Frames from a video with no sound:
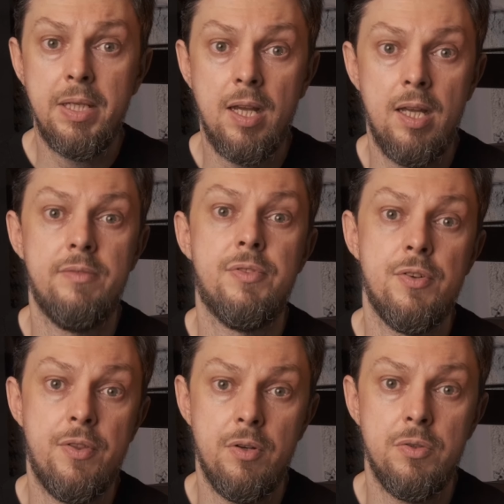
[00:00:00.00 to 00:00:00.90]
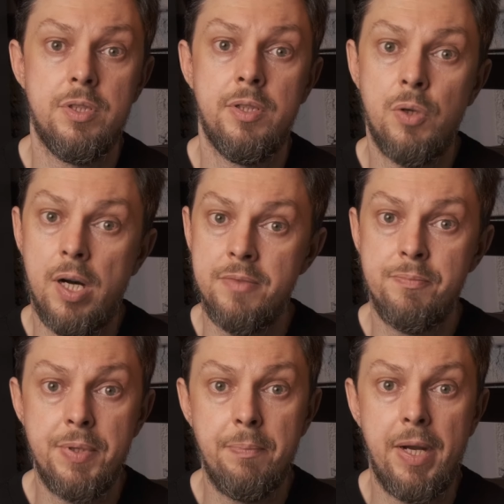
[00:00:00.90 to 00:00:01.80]
hand for those who
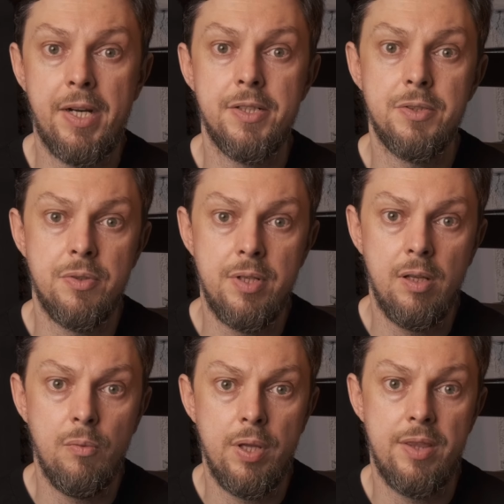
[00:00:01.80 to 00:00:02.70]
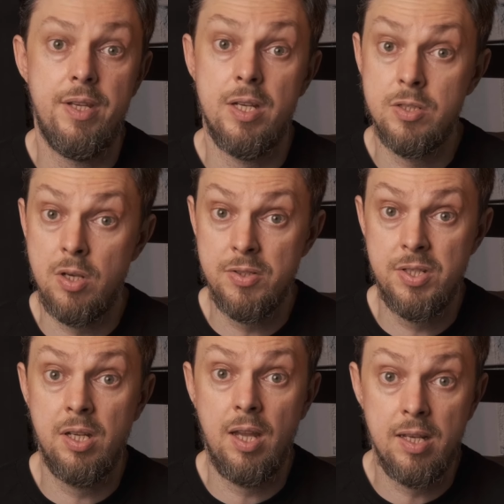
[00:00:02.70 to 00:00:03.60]
aren't prepared to deal with the
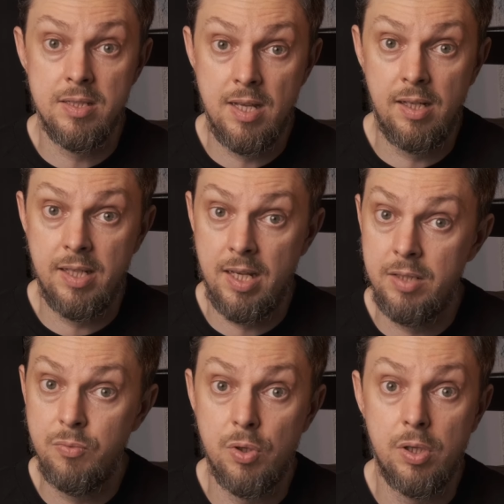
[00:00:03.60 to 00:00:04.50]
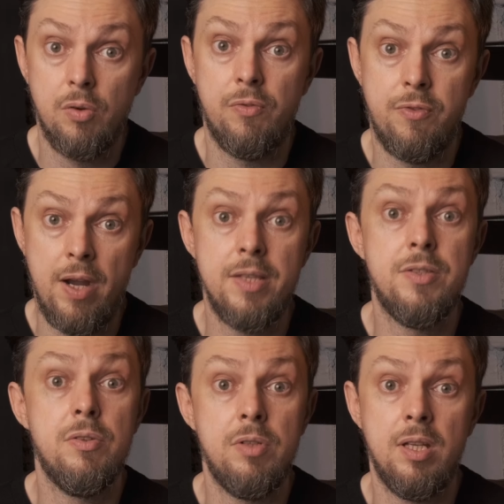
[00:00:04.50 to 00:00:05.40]
exhausting and delicate work of
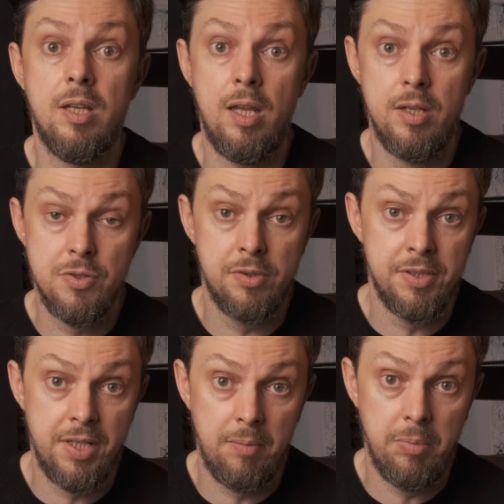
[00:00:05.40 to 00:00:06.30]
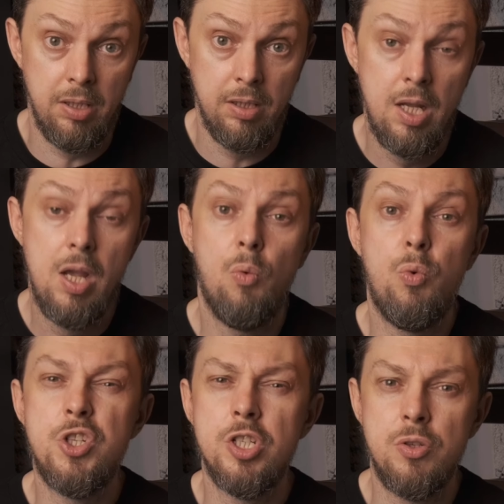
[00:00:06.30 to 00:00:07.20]
fine-tuning a turntable,
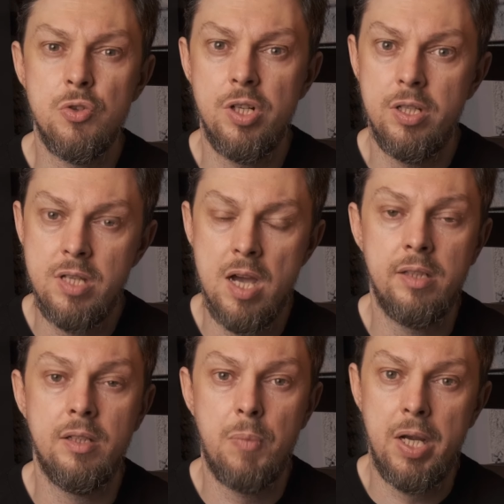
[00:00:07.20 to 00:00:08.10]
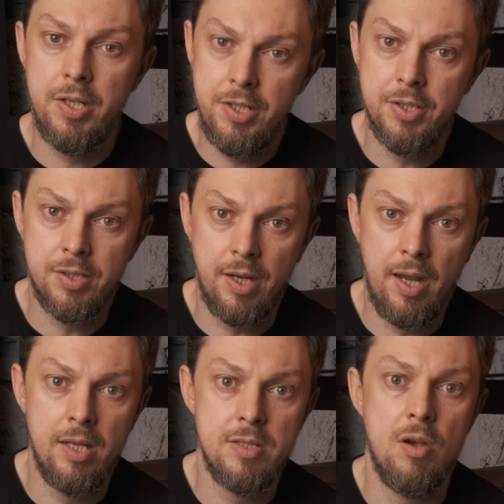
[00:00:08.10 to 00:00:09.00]
which is usually done by ear
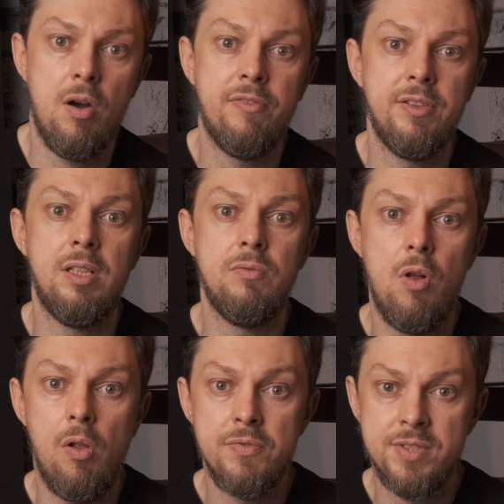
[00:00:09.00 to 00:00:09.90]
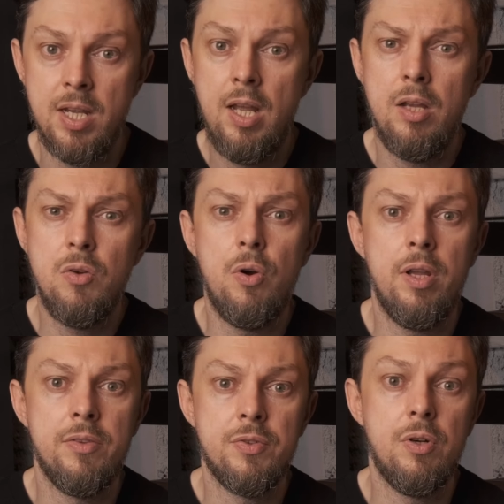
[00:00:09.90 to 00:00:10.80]
and often involves
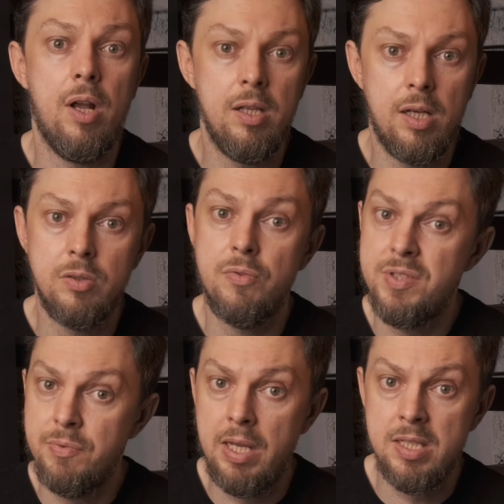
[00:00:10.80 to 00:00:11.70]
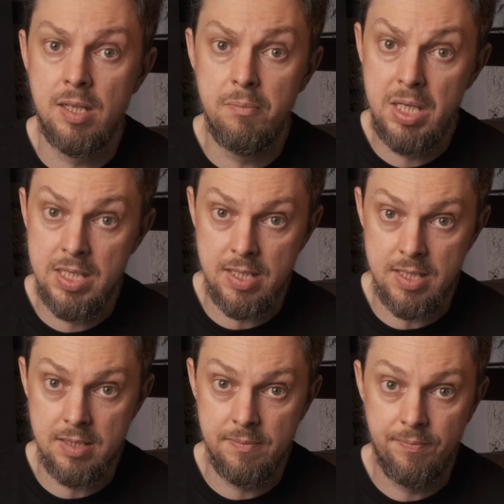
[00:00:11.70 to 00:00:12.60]
going through a lot of swings and misses.